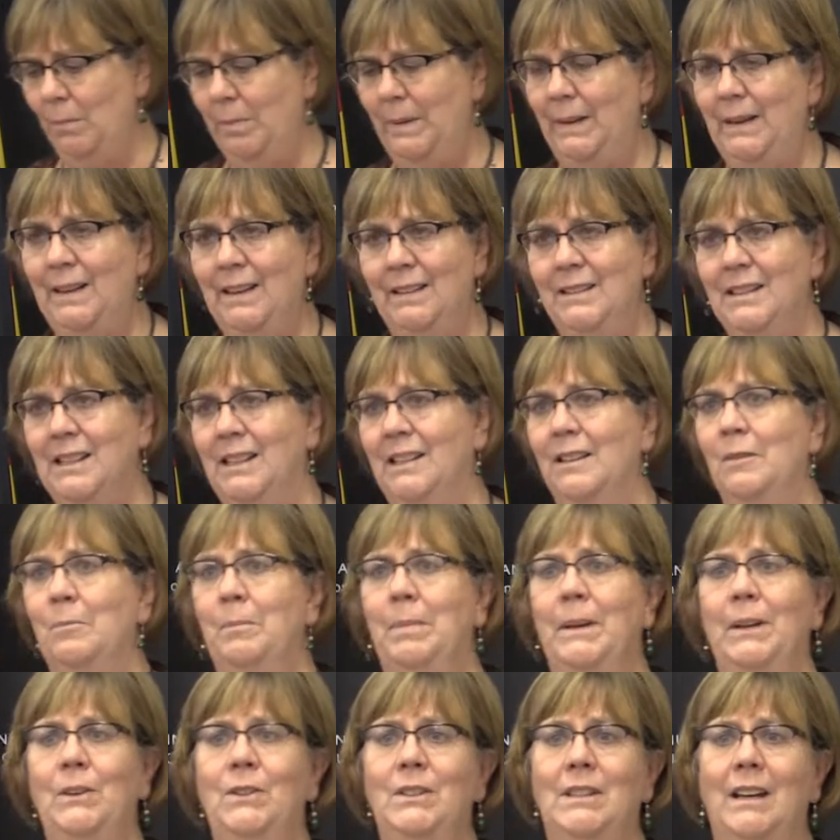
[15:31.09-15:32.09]
because
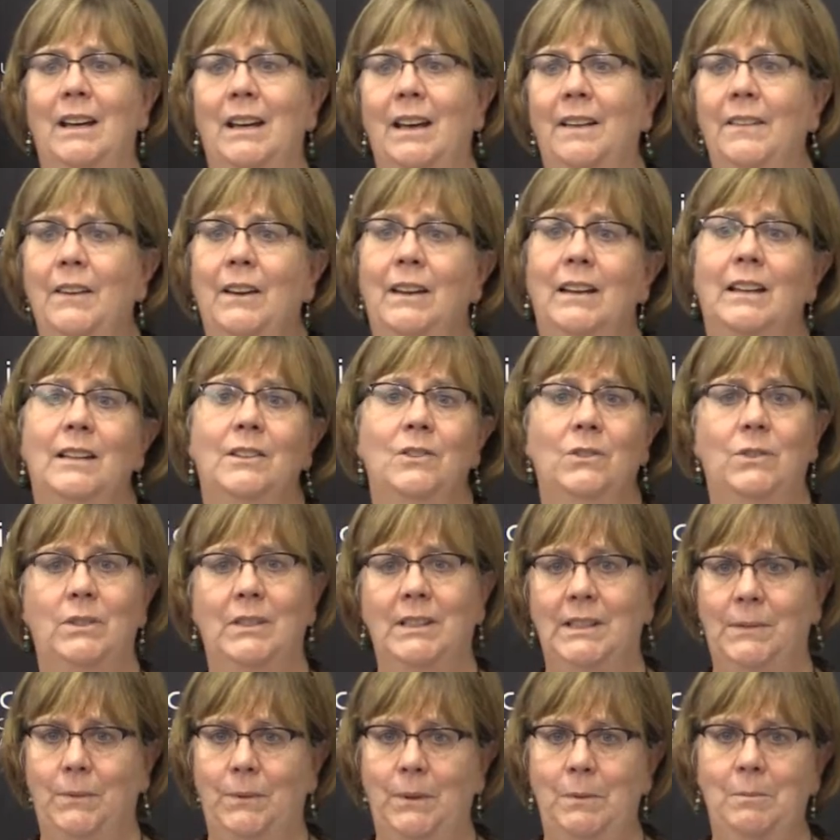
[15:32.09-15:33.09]
compared to other
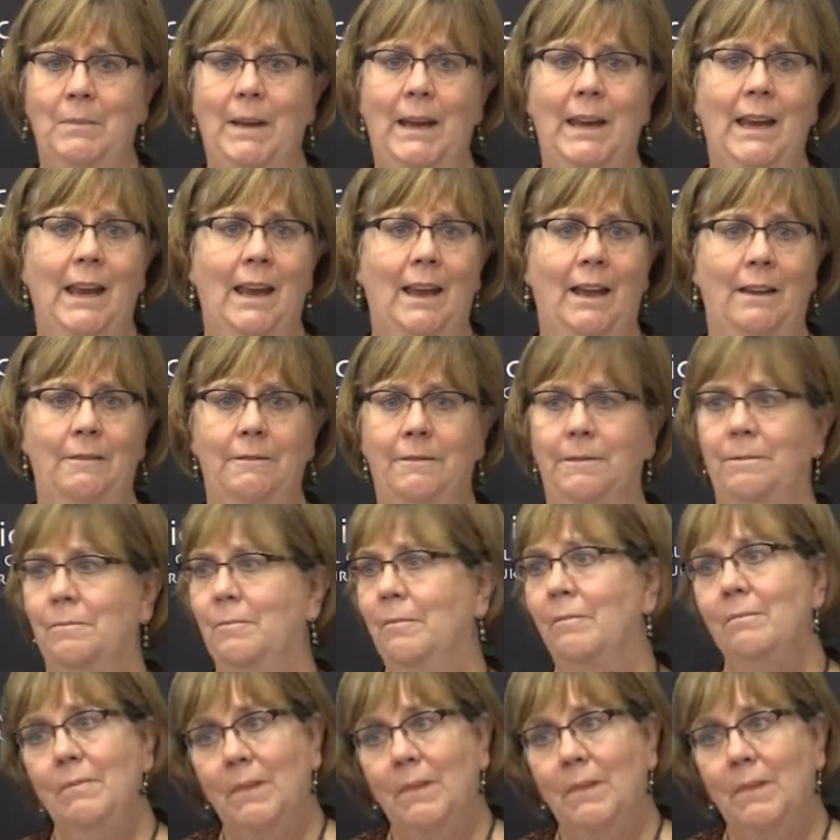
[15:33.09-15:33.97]
countries, we may have